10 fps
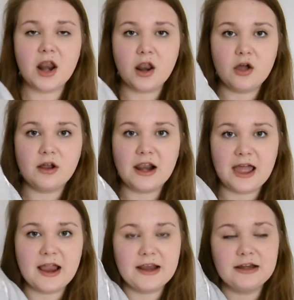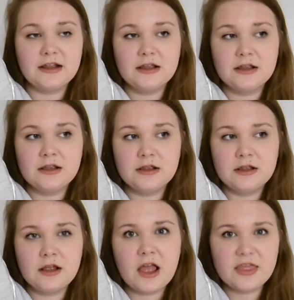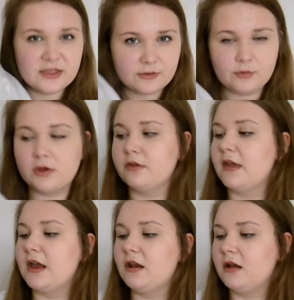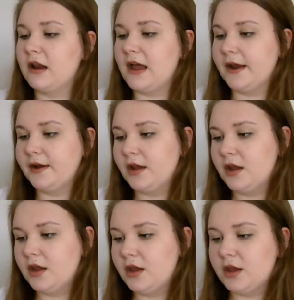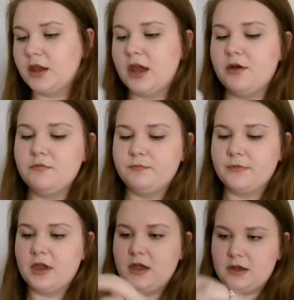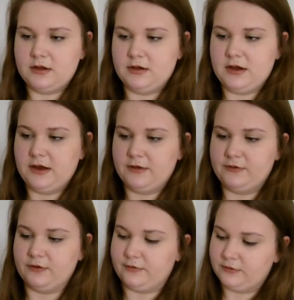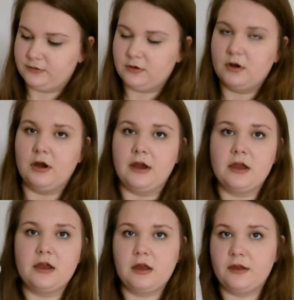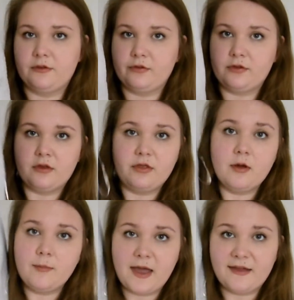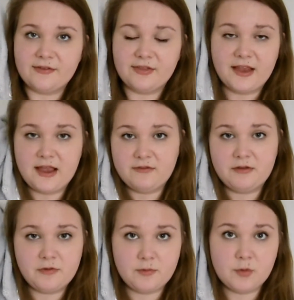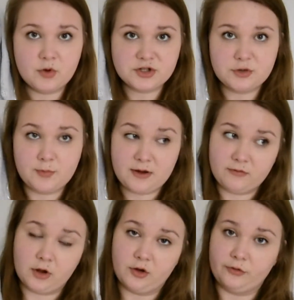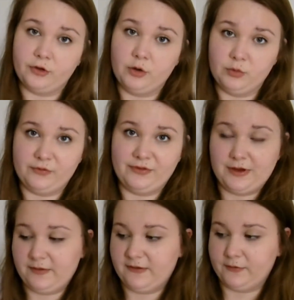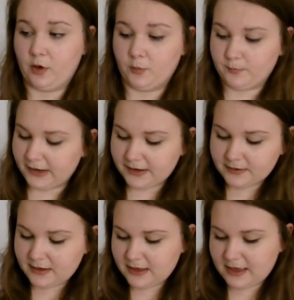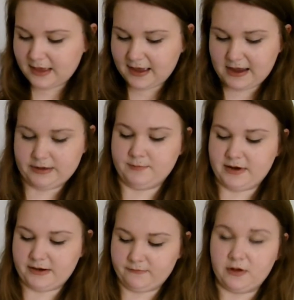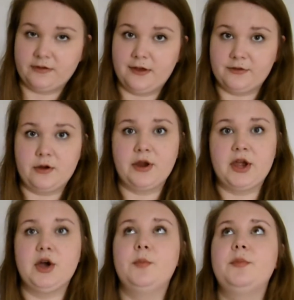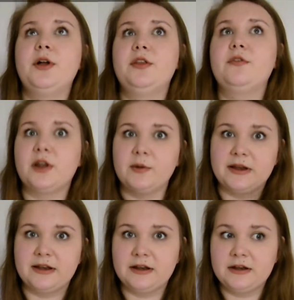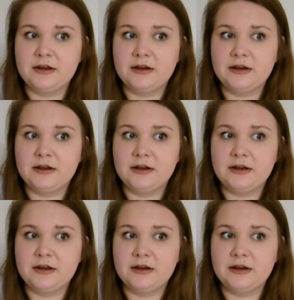long line, I think that's what you say, long line coat. It is just, oh, it is the best thing ever. If you've been watching my vlogs, you would have seen this on me, and my vlog that is going up the following